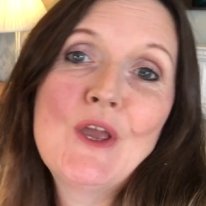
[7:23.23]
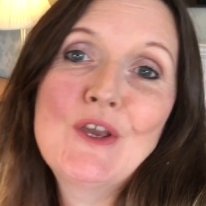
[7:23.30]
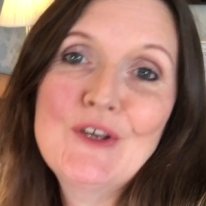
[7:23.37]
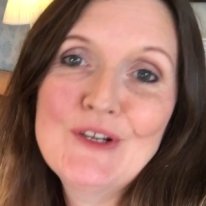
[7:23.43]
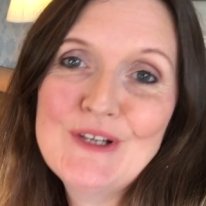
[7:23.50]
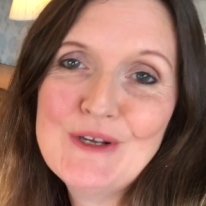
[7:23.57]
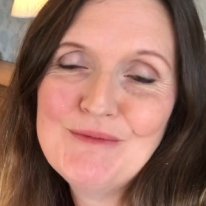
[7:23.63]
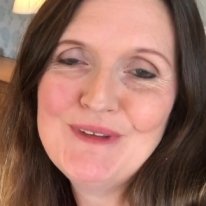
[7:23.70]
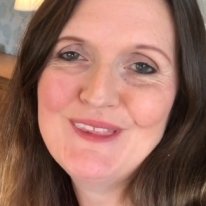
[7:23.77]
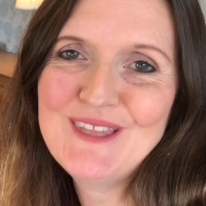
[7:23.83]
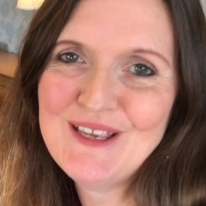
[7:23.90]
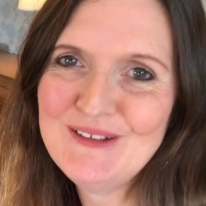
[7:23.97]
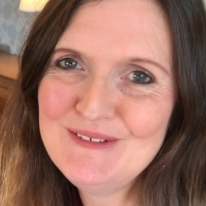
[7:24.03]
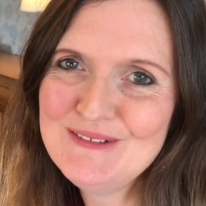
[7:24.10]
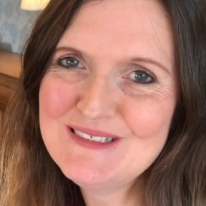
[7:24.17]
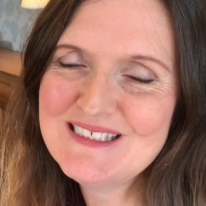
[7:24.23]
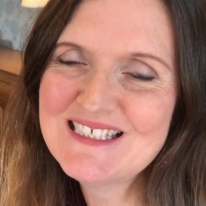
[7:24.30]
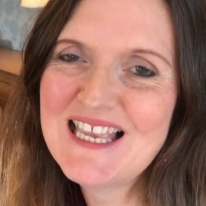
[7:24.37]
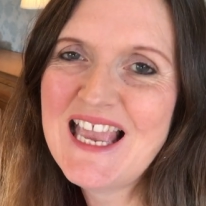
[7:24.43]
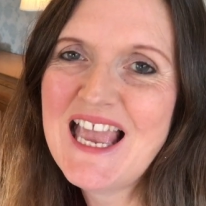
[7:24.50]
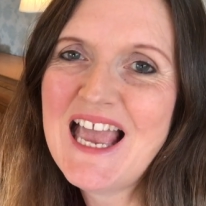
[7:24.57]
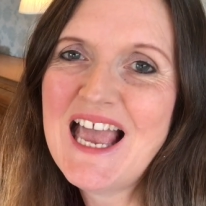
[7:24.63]
good luck with those,
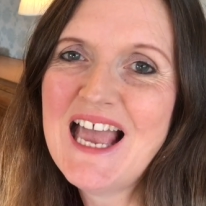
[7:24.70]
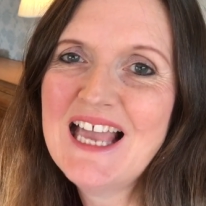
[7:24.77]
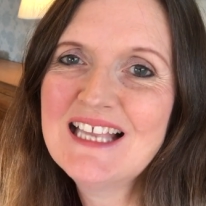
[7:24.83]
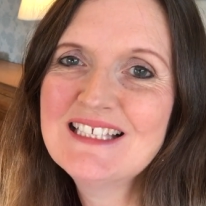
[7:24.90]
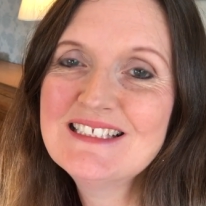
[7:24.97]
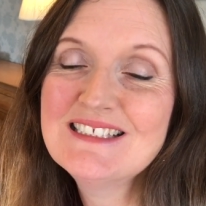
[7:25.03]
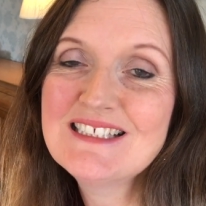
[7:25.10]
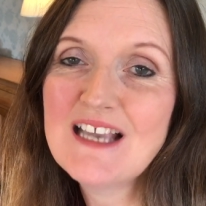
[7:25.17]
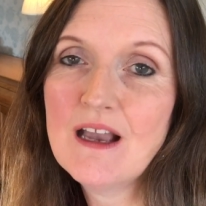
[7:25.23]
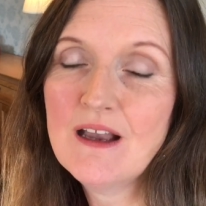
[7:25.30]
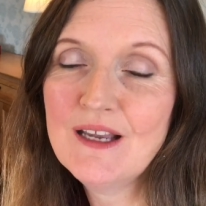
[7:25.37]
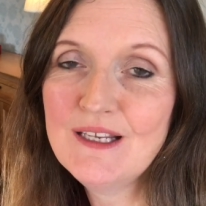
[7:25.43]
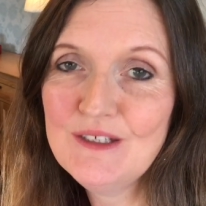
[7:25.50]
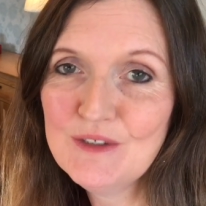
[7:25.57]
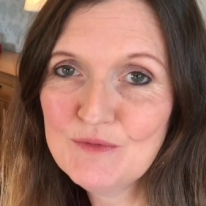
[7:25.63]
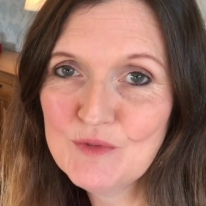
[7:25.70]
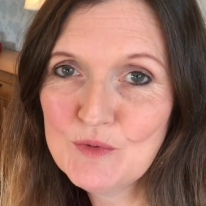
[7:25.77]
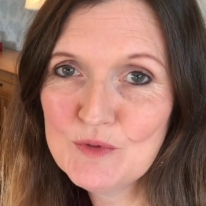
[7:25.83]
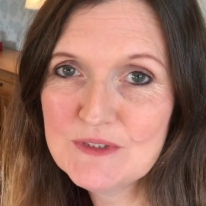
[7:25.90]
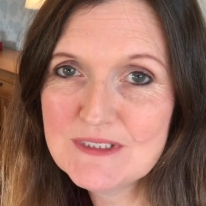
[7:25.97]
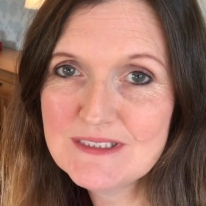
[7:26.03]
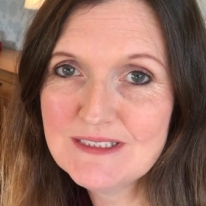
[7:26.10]
and I look
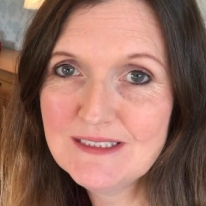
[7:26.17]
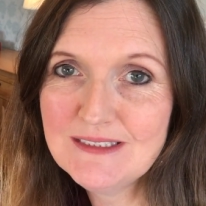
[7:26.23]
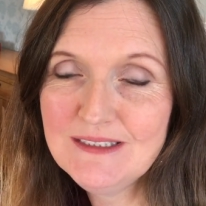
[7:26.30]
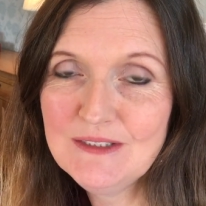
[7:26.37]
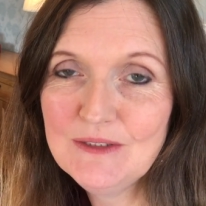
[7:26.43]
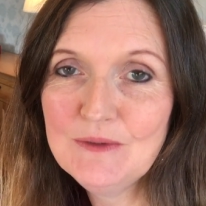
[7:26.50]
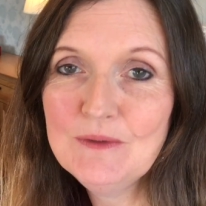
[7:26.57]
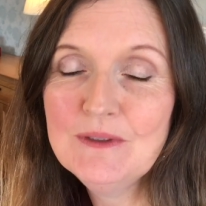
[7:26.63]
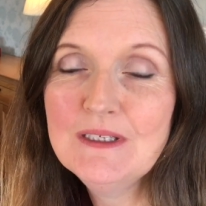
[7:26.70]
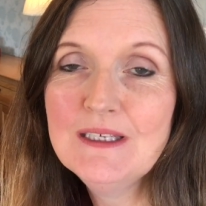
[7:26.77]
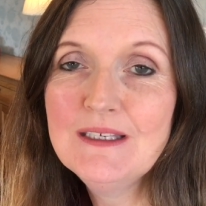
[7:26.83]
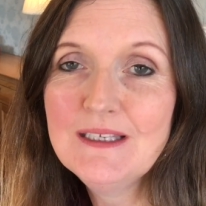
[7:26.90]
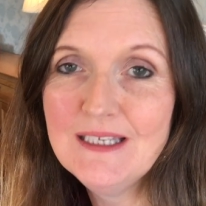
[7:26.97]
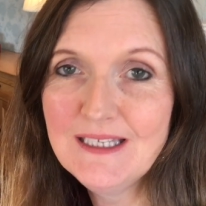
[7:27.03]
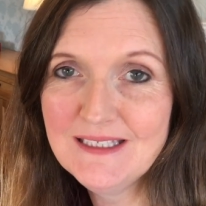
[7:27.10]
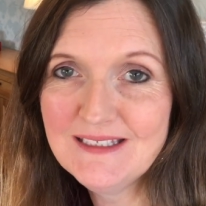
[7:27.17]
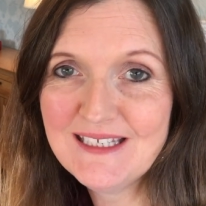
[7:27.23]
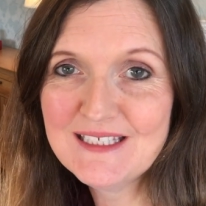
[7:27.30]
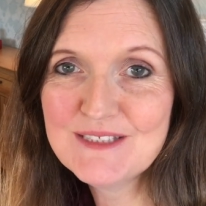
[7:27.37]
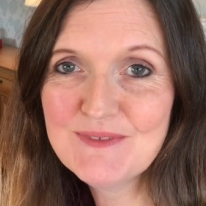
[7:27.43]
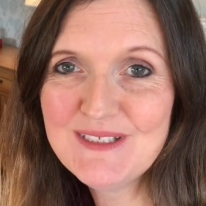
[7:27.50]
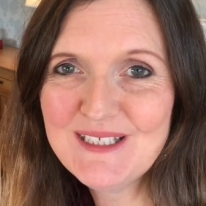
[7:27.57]
forward to seeing you in the
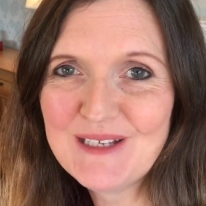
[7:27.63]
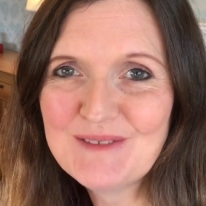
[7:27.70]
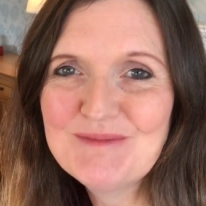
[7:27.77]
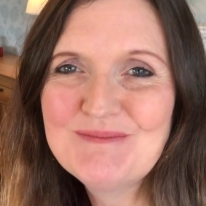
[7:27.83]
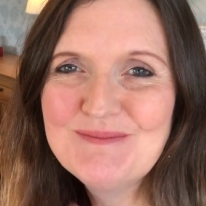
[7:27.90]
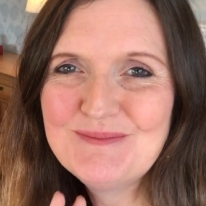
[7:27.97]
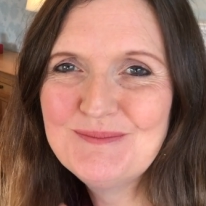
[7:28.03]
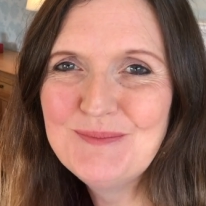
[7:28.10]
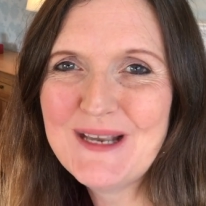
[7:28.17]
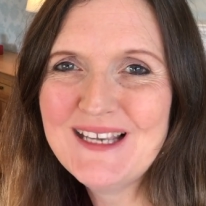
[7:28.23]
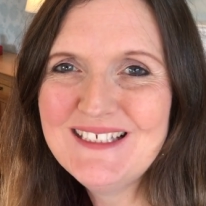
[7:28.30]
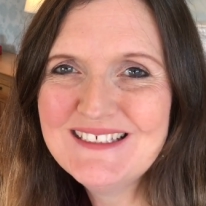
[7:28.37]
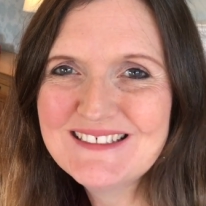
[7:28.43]
next video. Bye.